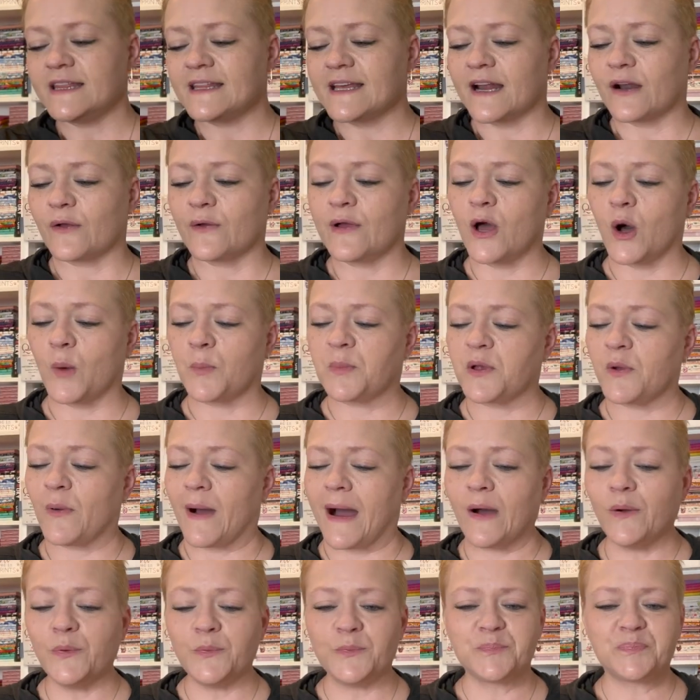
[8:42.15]
That'll help you
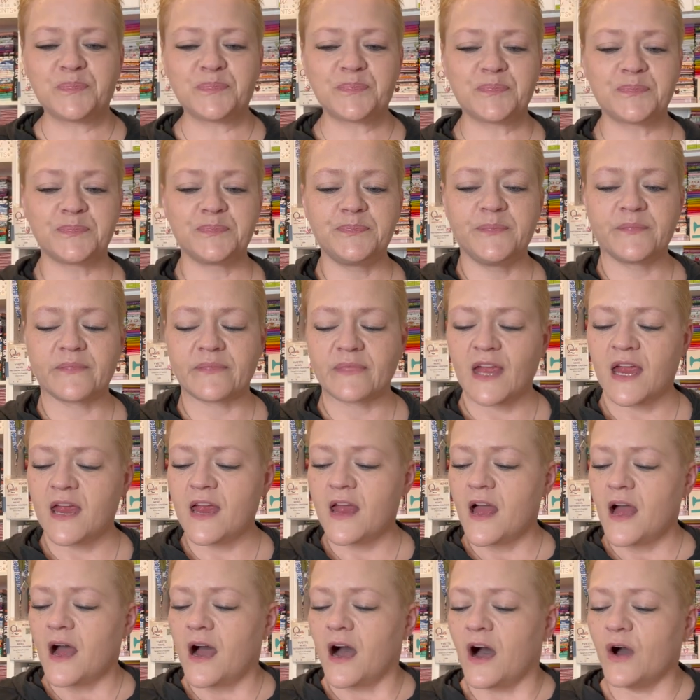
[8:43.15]
out.
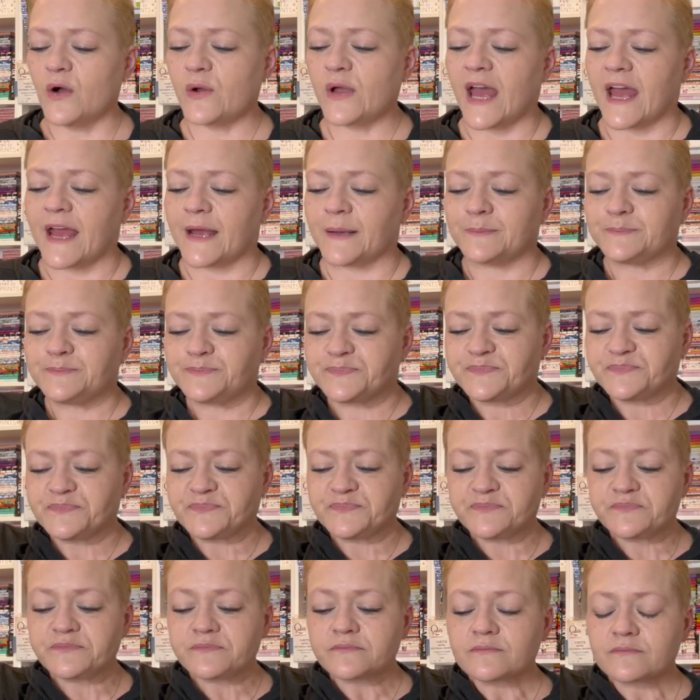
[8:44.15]
Okay.
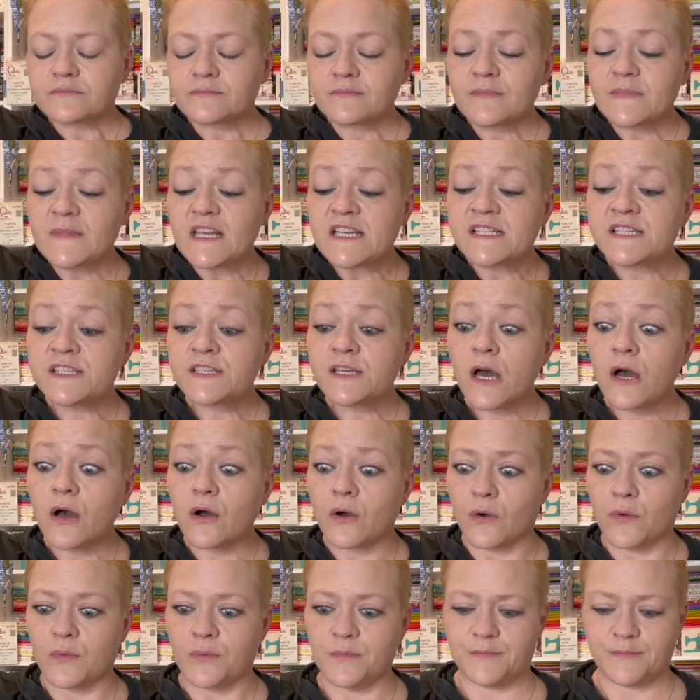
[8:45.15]

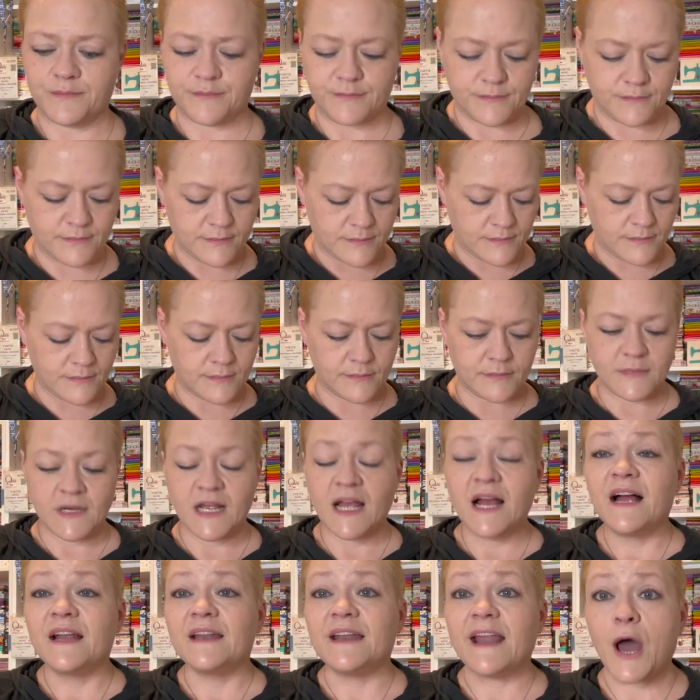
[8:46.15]
So
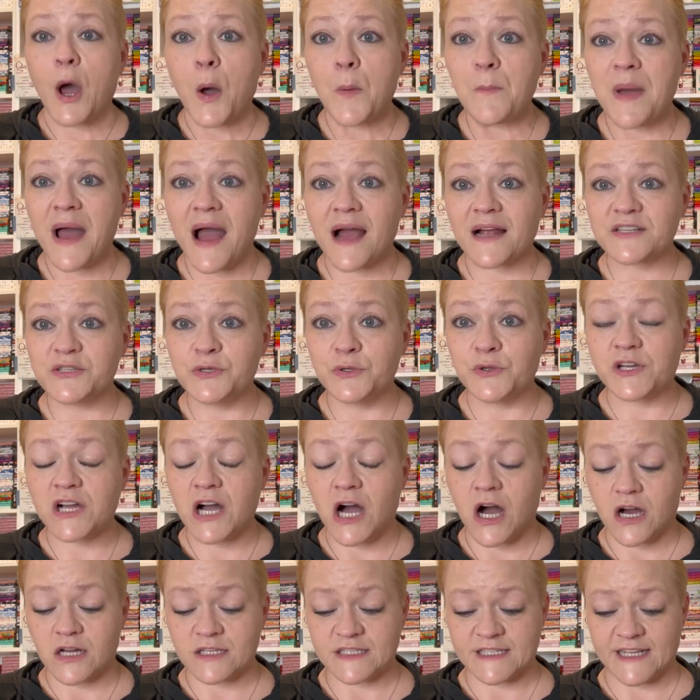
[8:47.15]
now I'm back to the
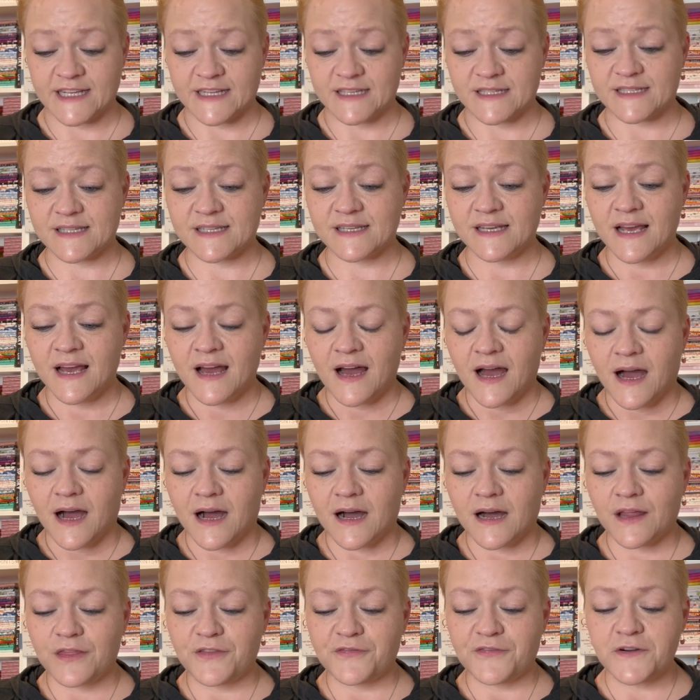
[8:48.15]
contents.
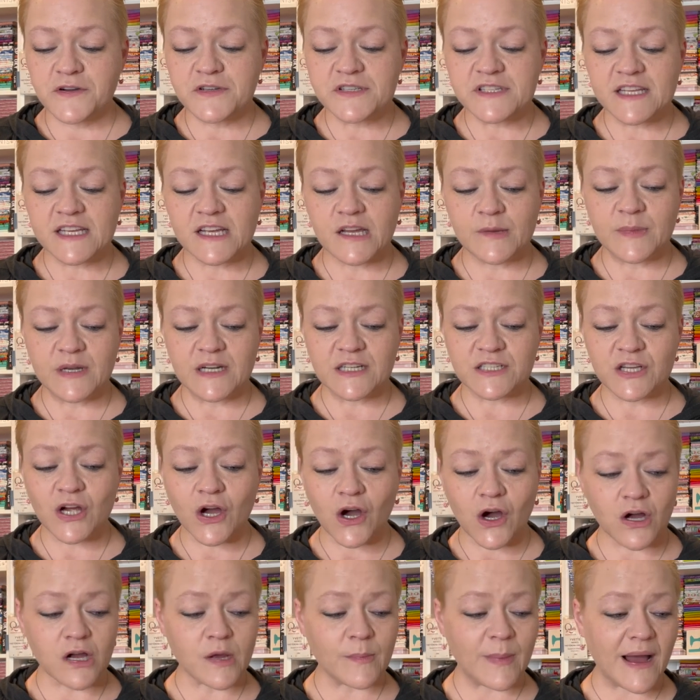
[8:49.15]
The first thing I'm going to
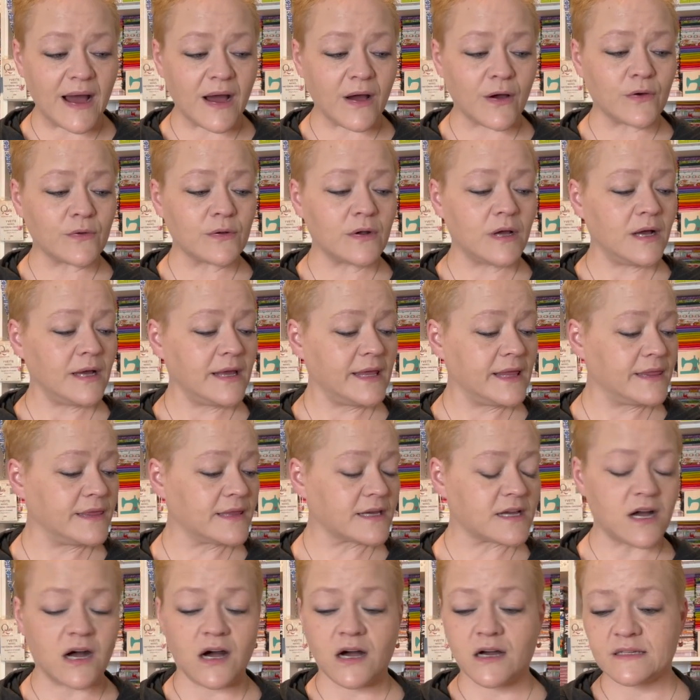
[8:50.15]
talk about in
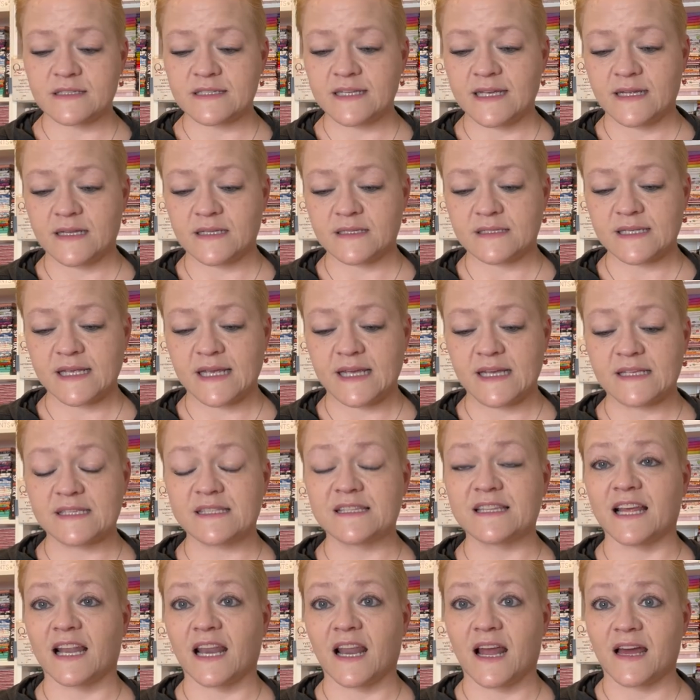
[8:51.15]
the contents is
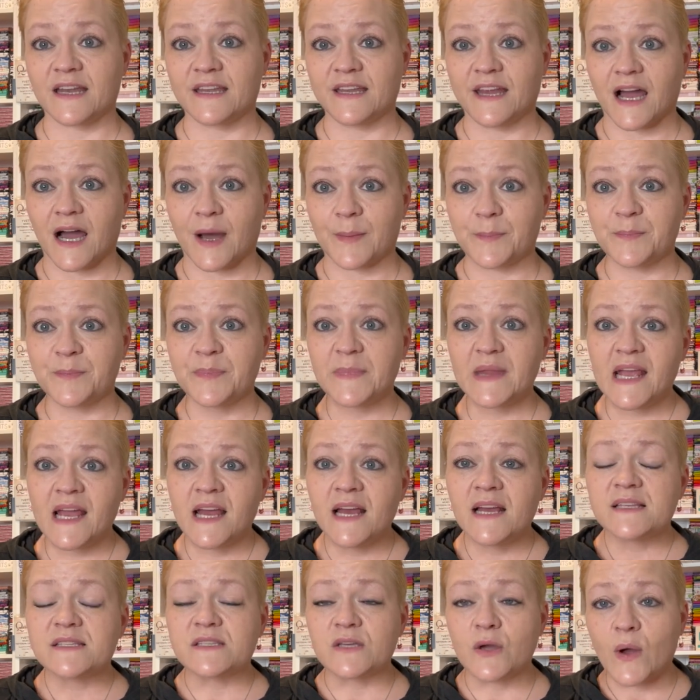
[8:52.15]
the lanyard.
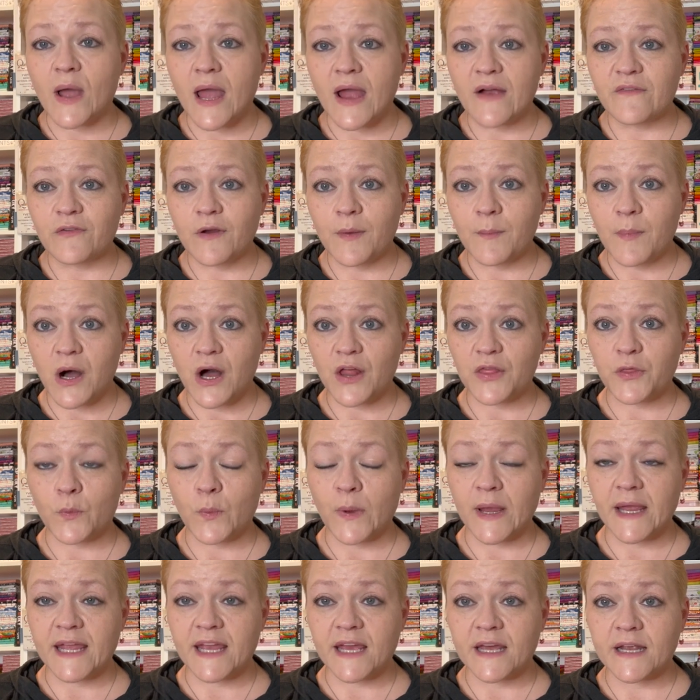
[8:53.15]
So every month
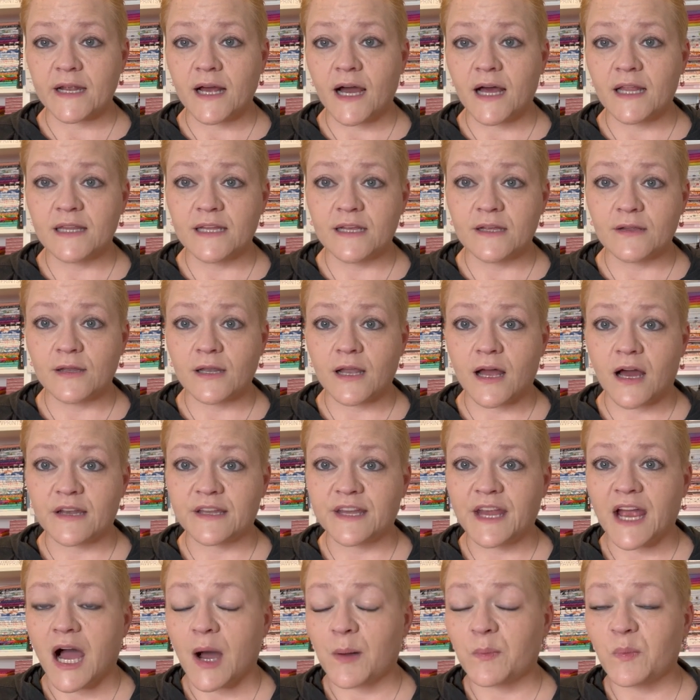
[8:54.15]
we get a little
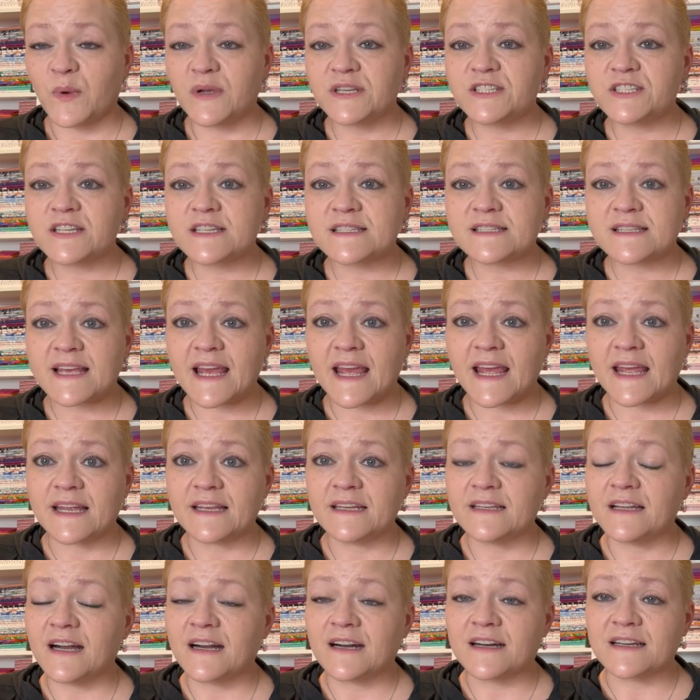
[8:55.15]
lanyard, which is
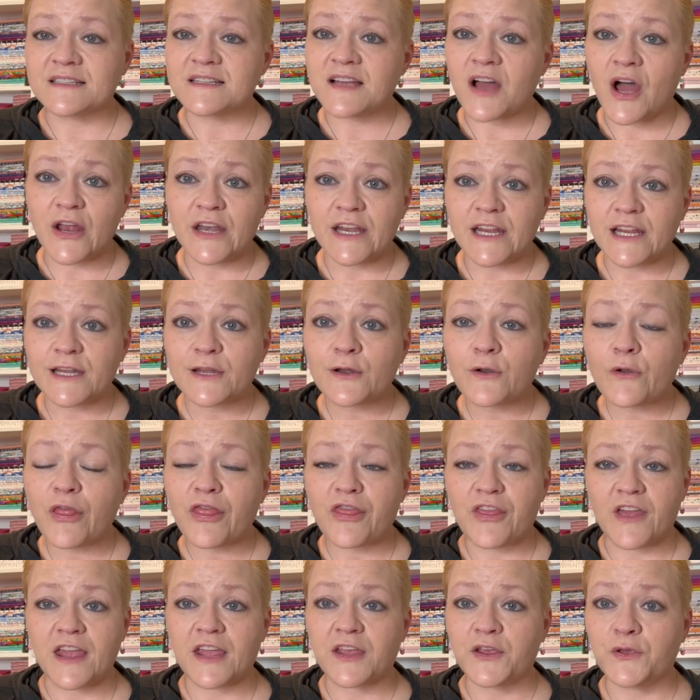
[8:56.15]
a tiny little
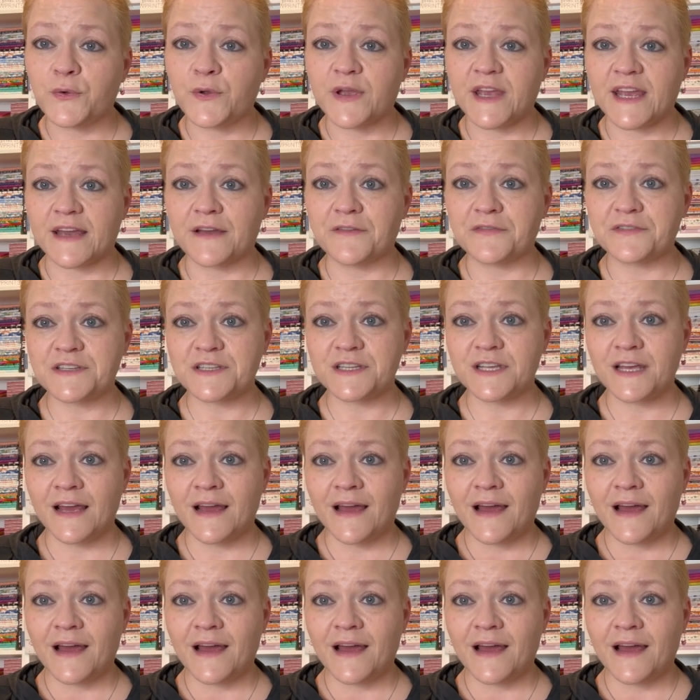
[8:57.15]
thank you gift